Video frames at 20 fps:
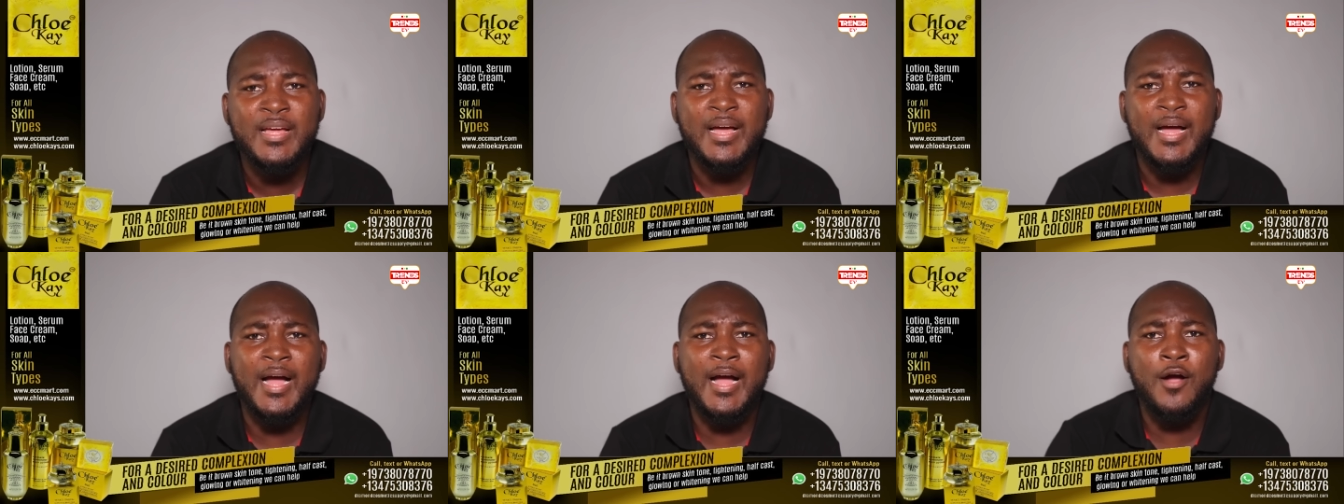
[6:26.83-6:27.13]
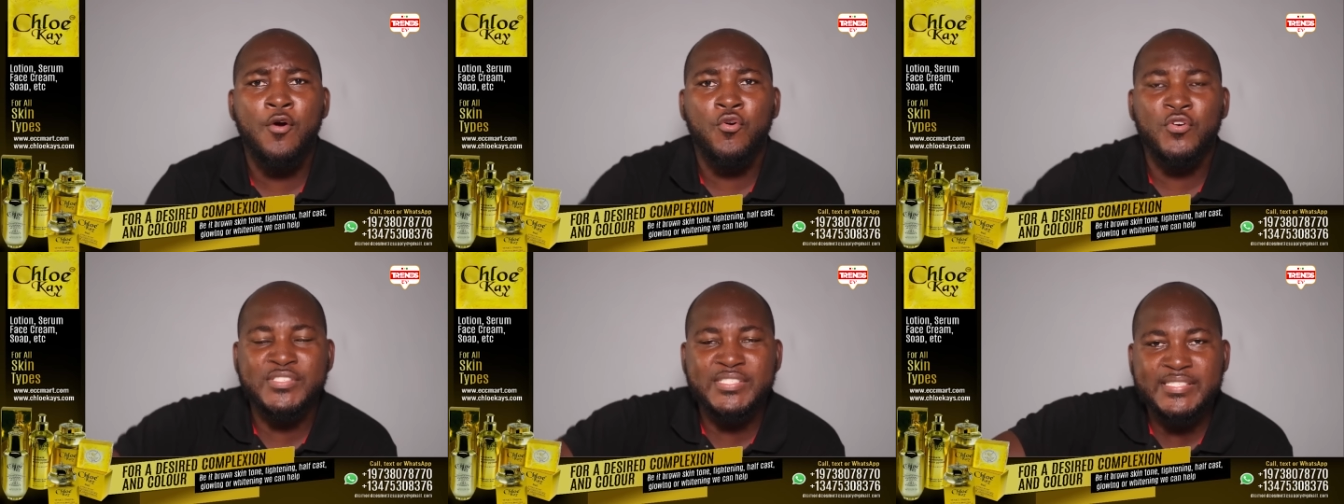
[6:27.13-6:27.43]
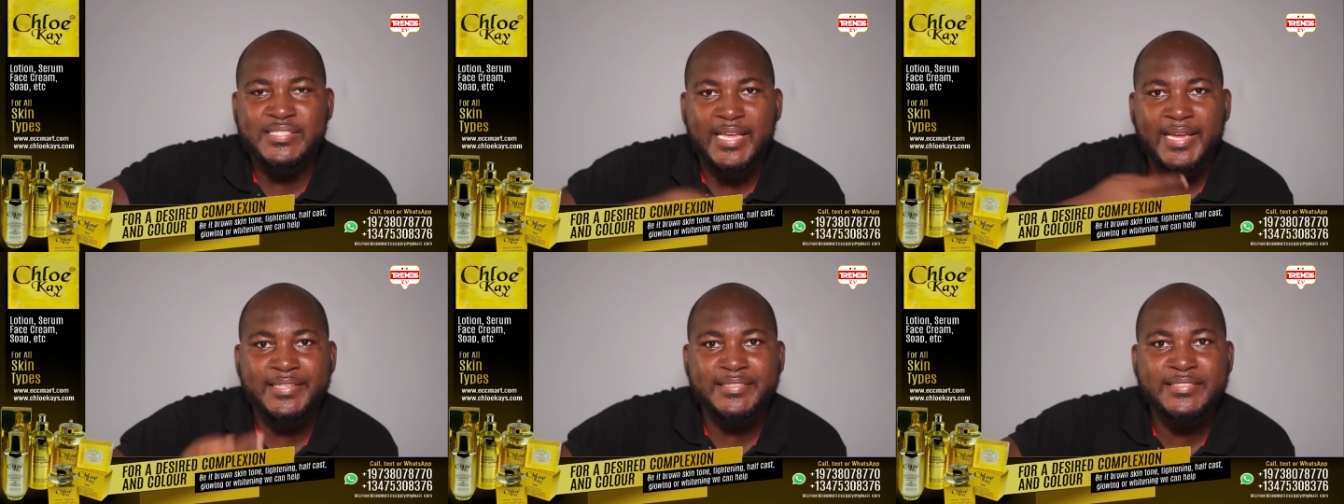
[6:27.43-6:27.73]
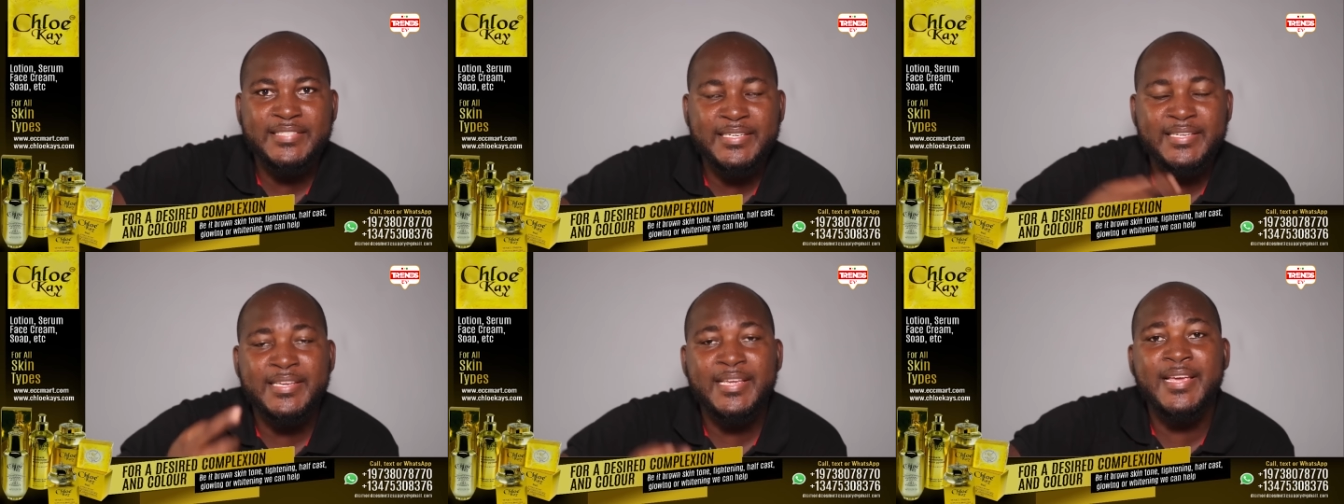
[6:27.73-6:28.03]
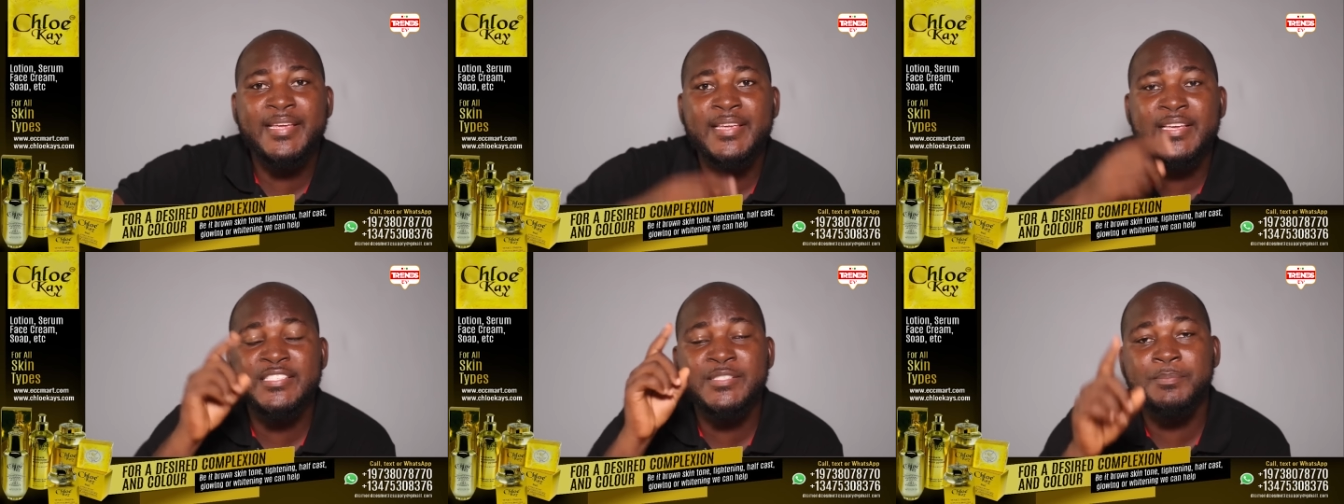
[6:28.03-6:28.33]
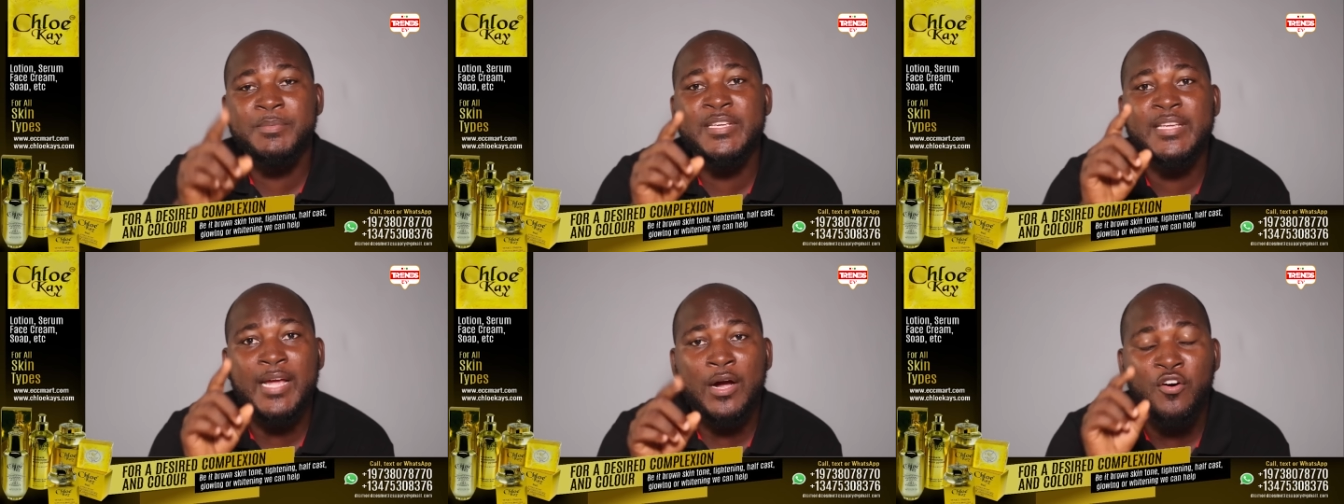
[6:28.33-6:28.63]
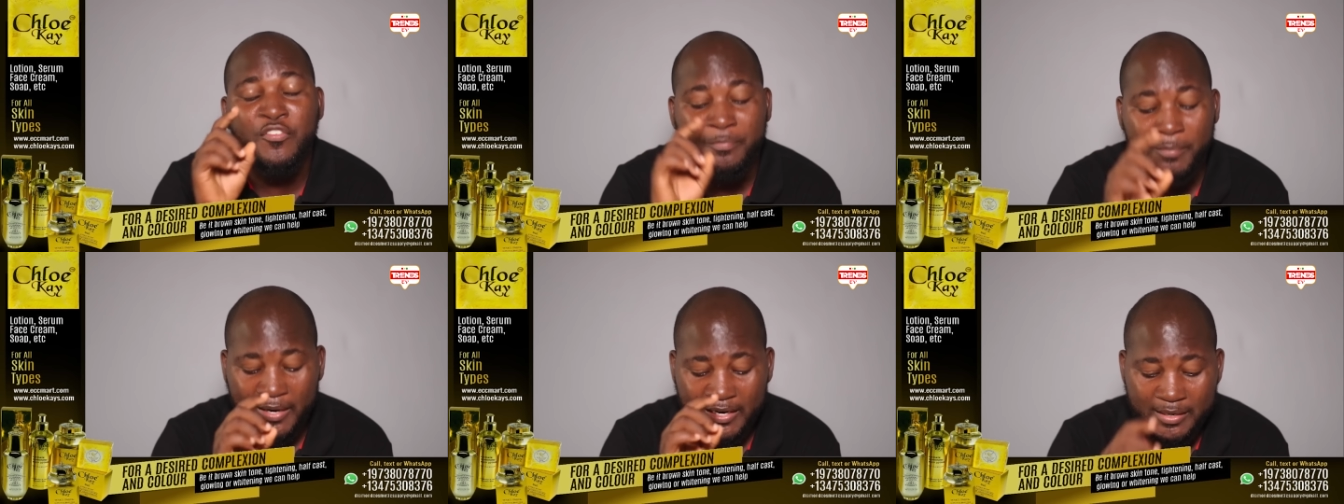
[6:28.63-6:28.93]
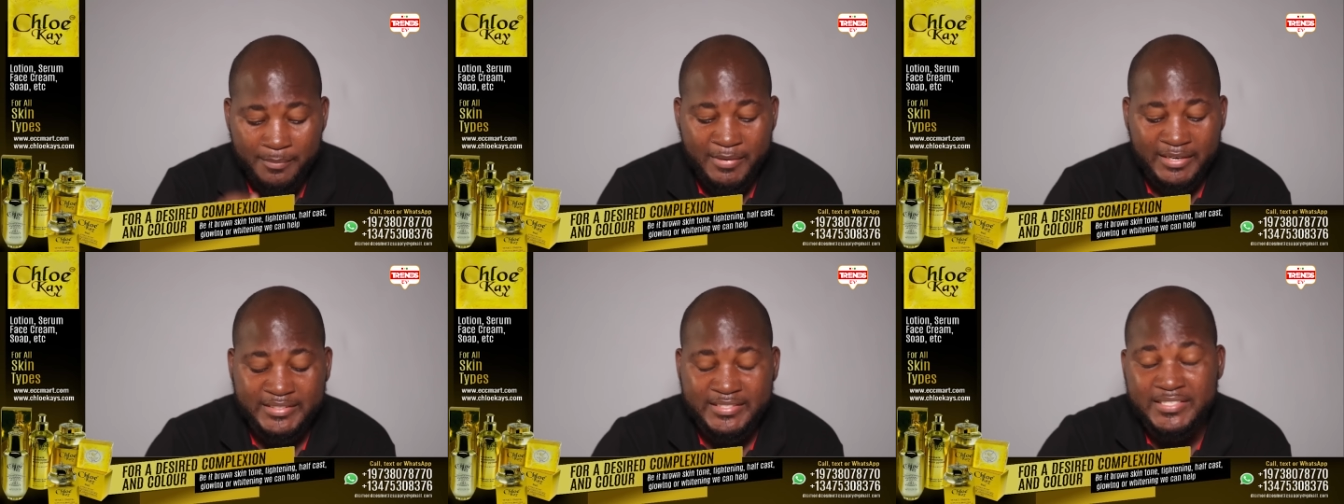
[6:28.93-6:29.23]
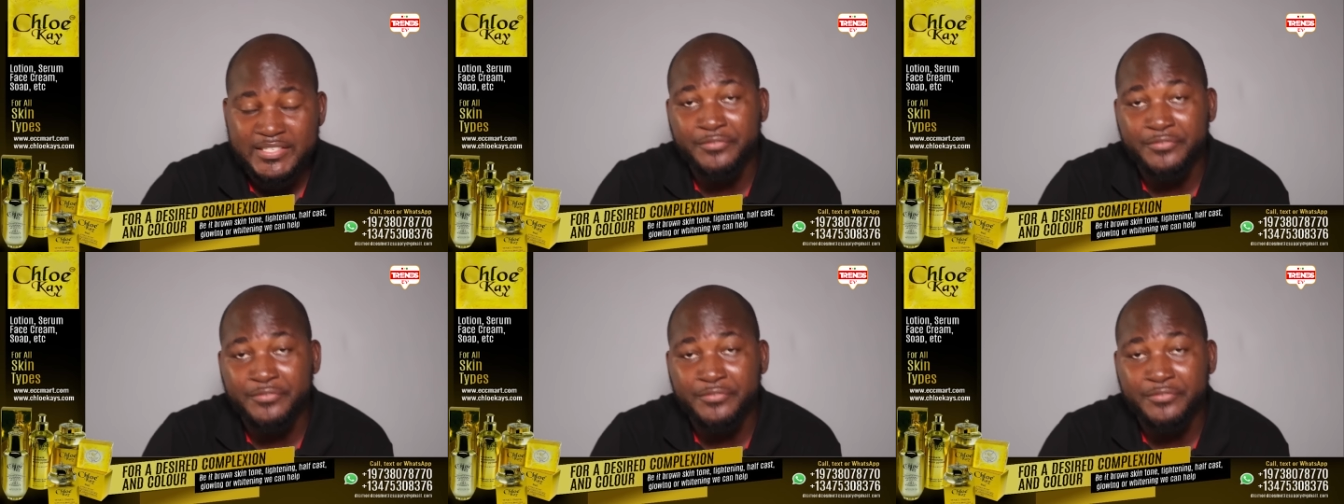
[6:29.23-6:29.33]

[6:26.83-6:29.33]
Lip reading: or site a Speaker of Parliament